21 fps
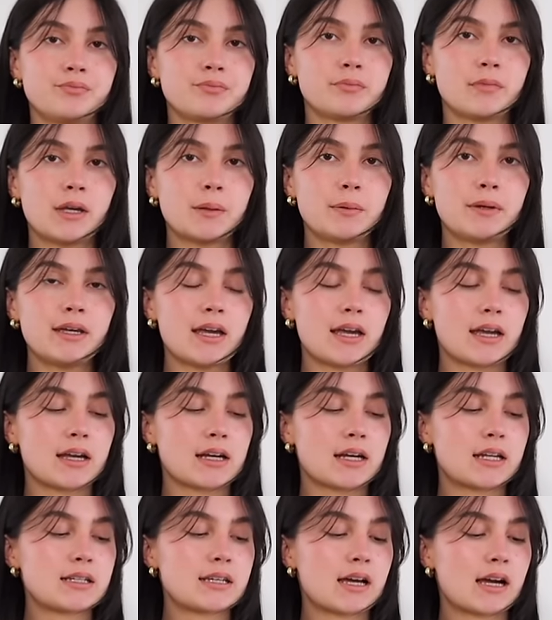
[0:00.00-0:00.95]
maybe,
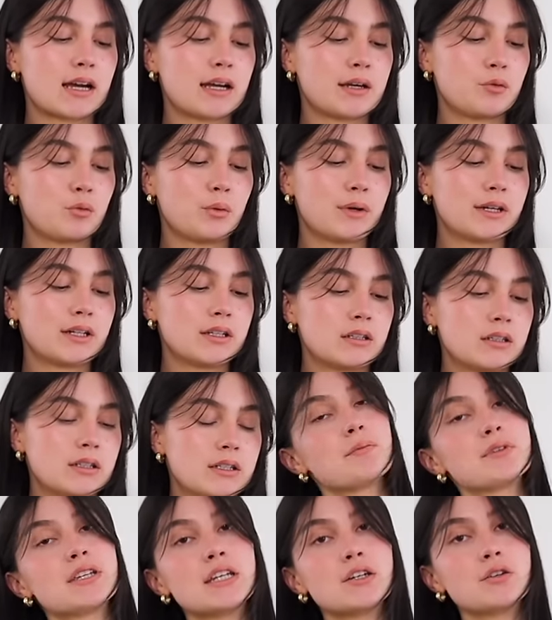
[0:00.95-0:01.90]
and I
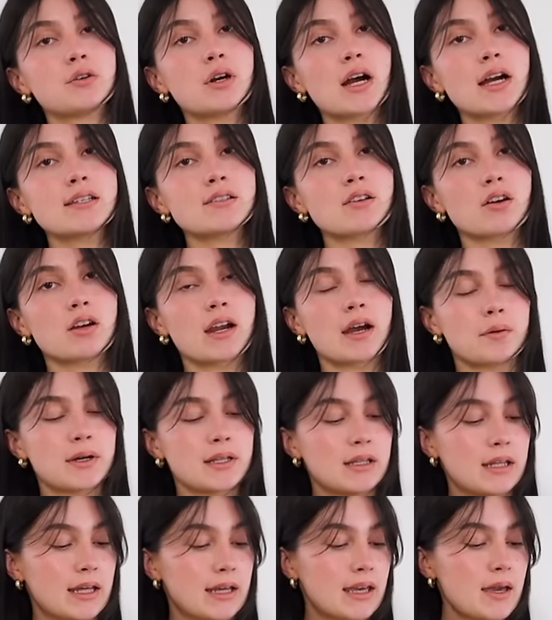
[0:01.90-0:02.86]
will update you guys on how
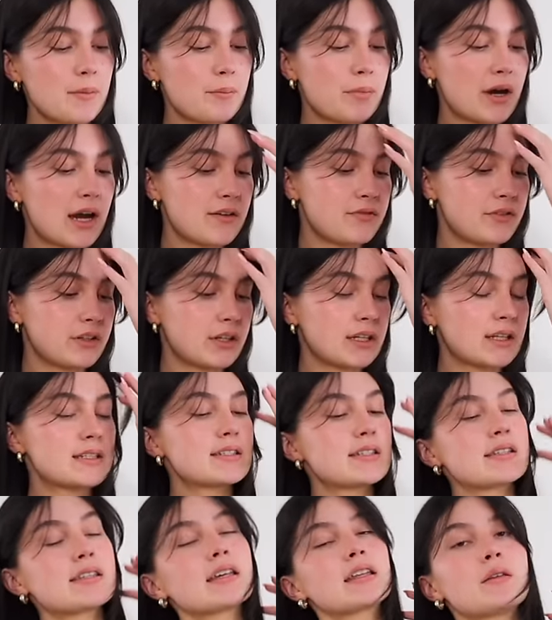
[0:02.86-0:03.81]
I like it. But I feel like
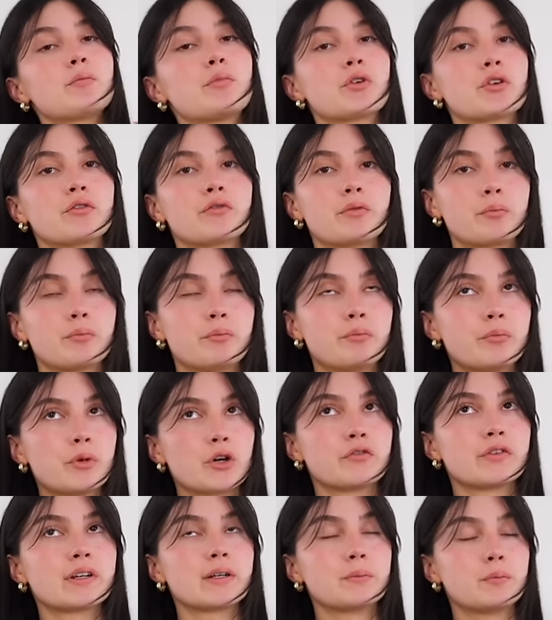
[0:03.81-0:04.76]
this is like the
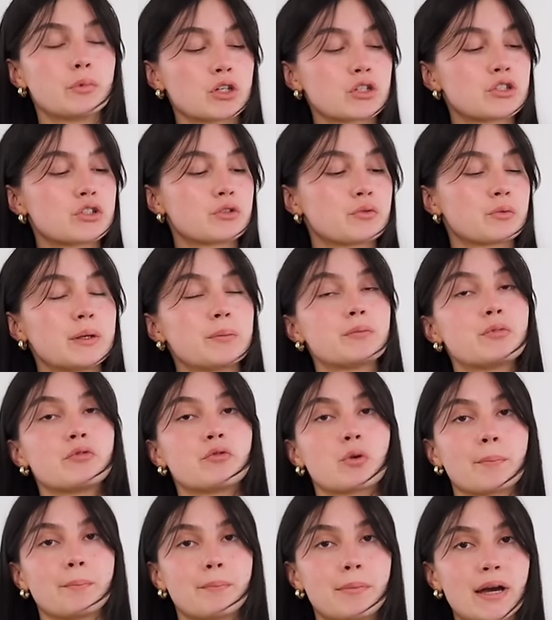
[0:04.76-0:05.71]
perfect book to read
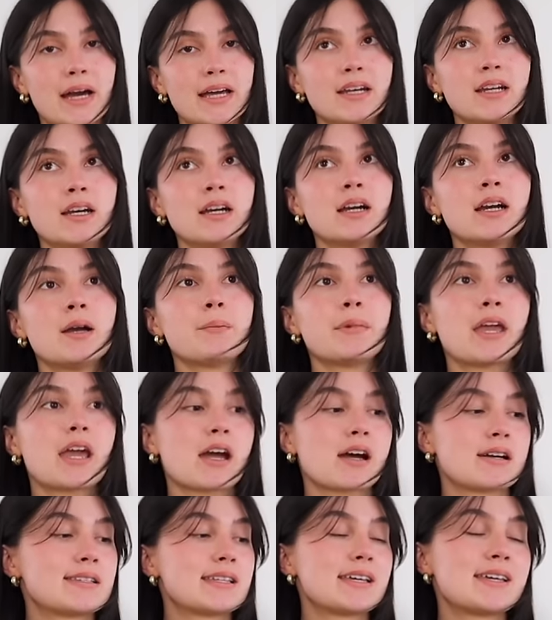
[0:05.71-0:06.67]
before bed
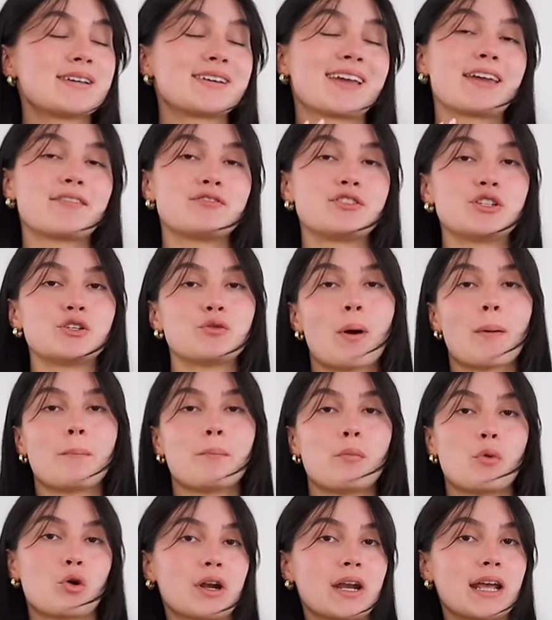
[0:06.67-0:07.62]
because it gives you
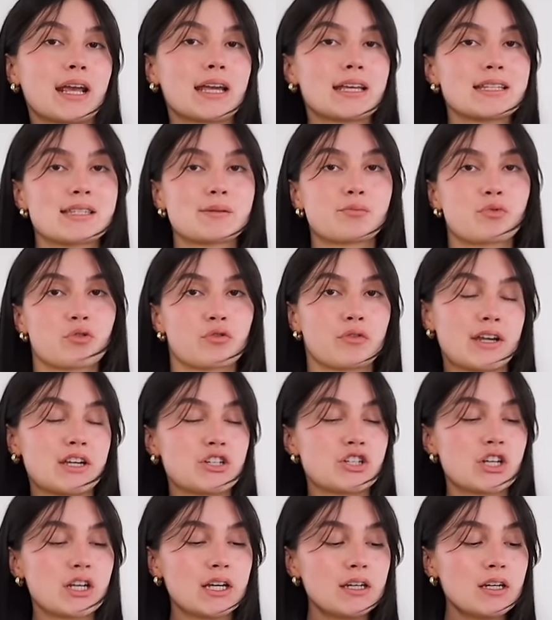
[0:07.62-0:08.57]
morning
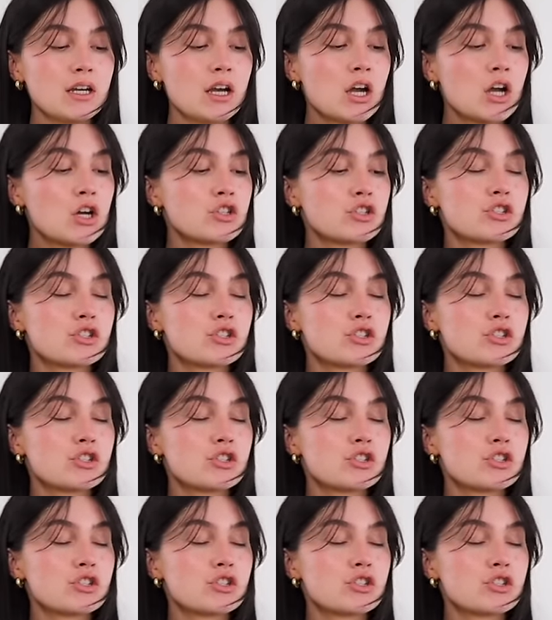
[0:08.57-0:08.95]
inspiration.